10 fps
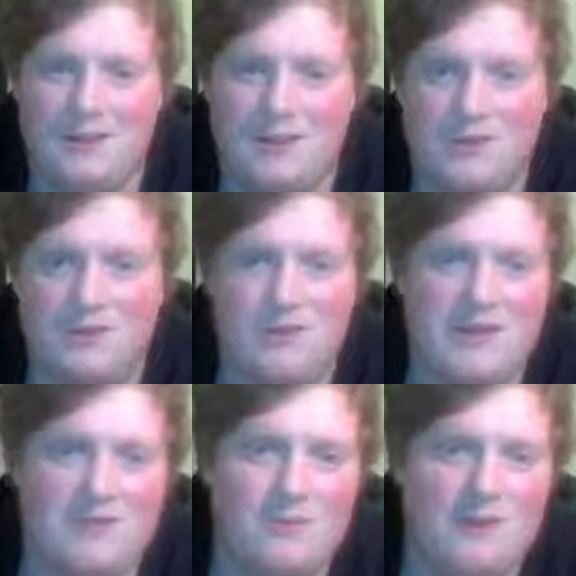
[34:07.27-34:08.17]
So the
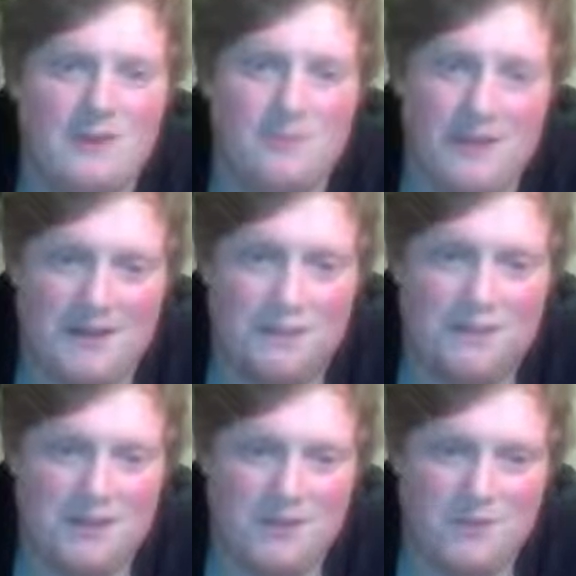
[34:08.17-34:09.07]
reason why I didn't play
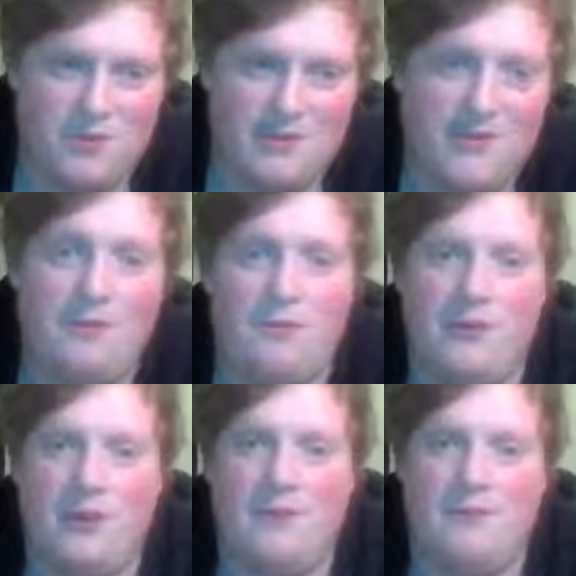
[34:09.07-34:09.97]
bishop to
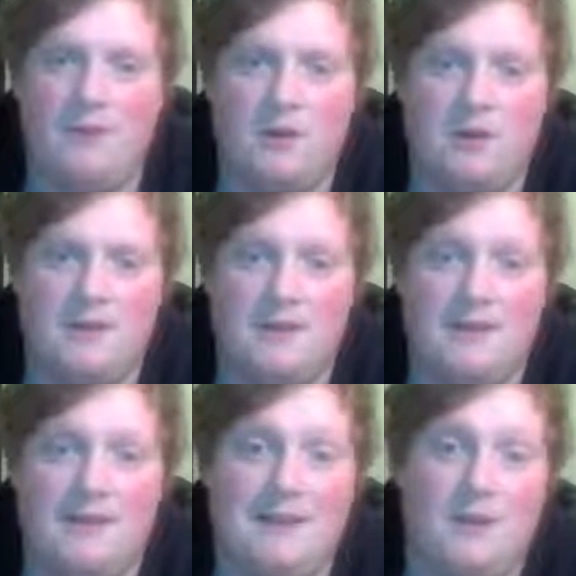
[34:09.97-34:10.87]
c3 is because
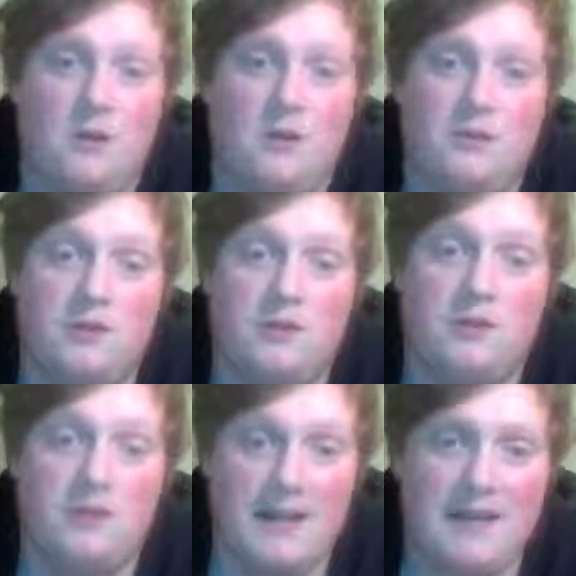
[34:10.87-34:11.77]
he can't
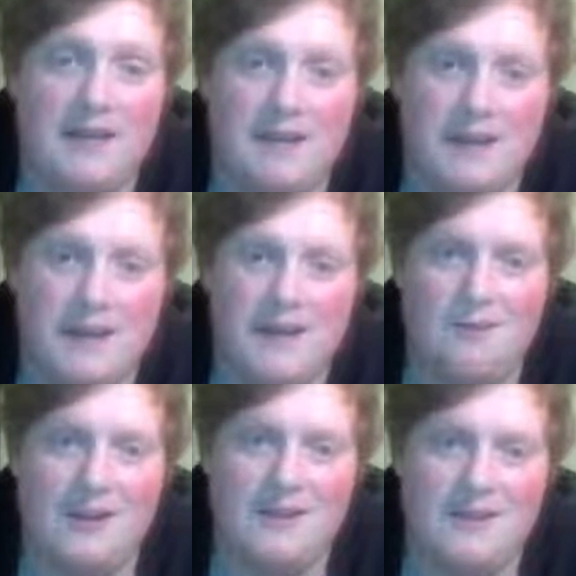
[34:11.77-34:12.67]
take that
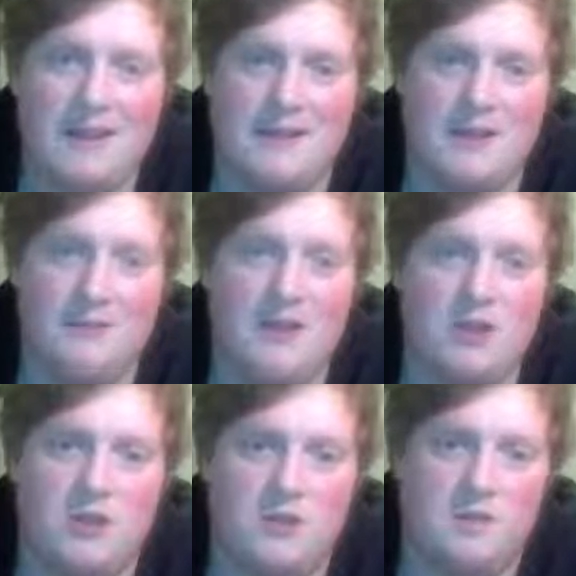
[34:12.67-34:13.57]
anyways, as I
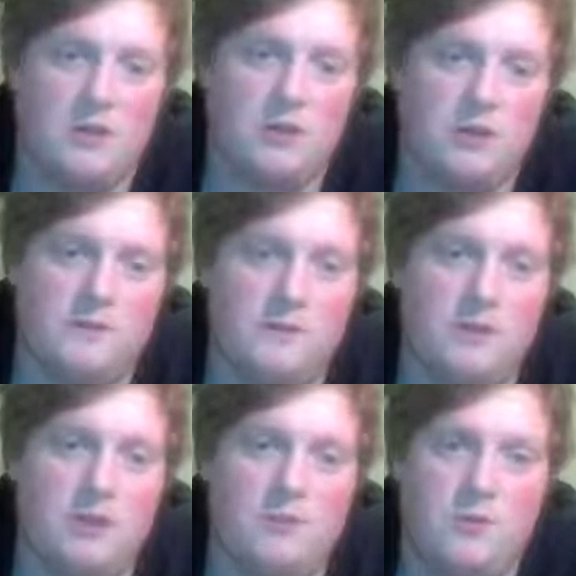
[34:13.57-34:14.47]
mentioned, because of
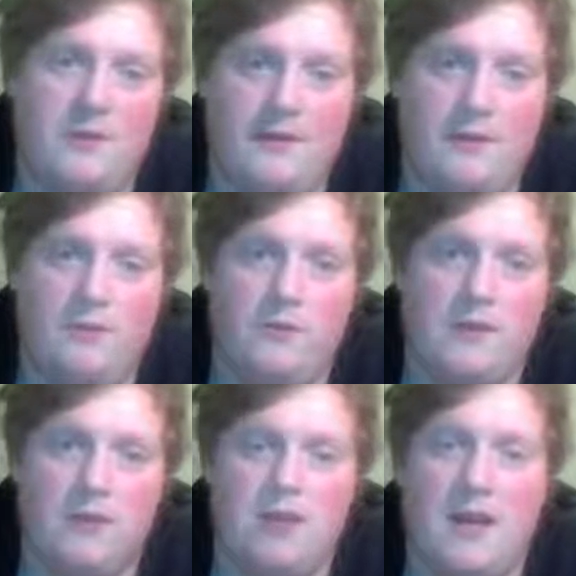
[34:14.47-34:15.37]
bishop to e3
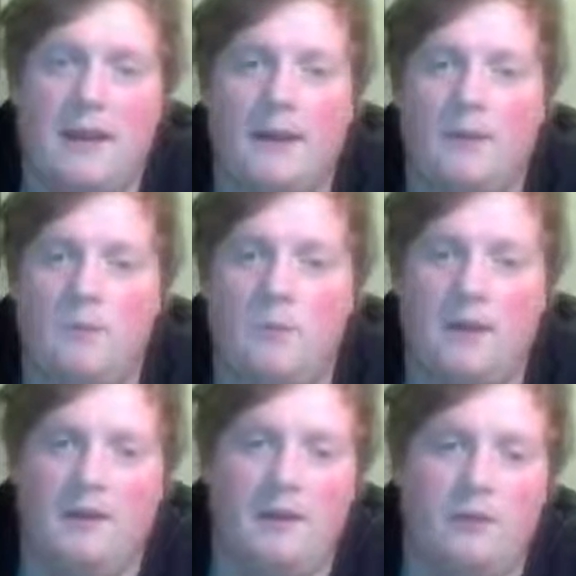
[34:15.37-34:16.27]
check,
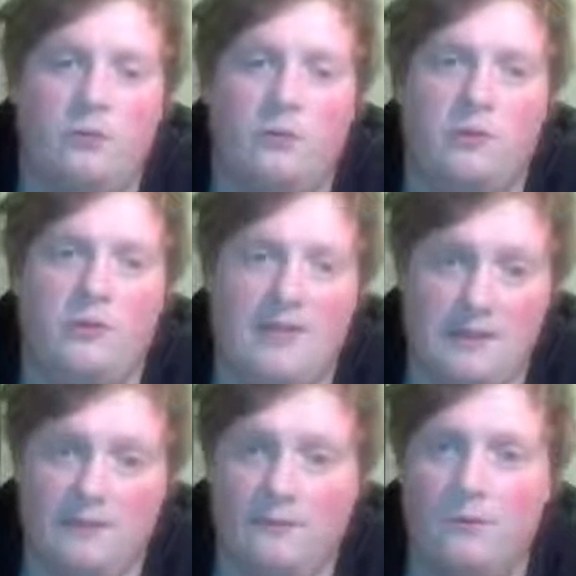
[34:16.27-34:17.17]
winning that rook on
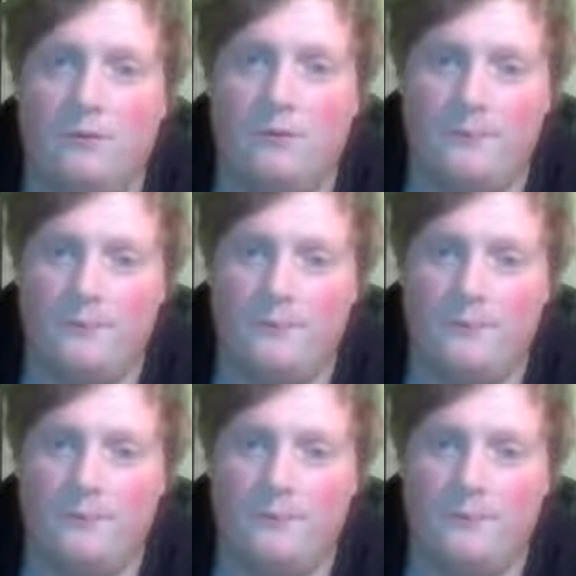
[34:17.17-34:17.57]
d4.